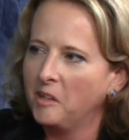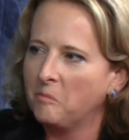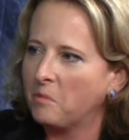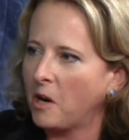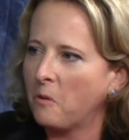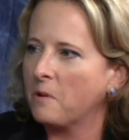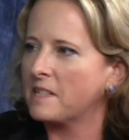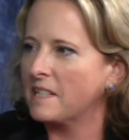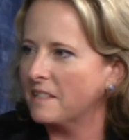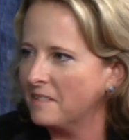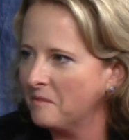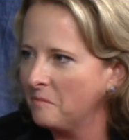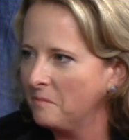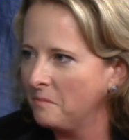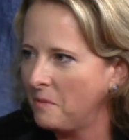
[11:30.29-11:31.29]
but I
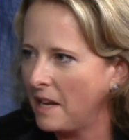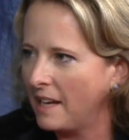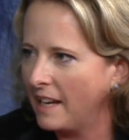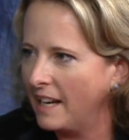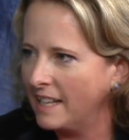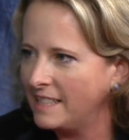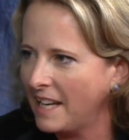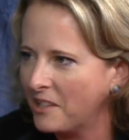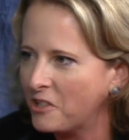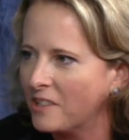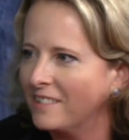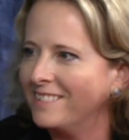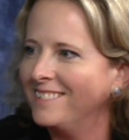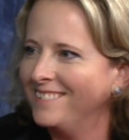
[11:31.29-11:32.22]
wasn't paying any attention.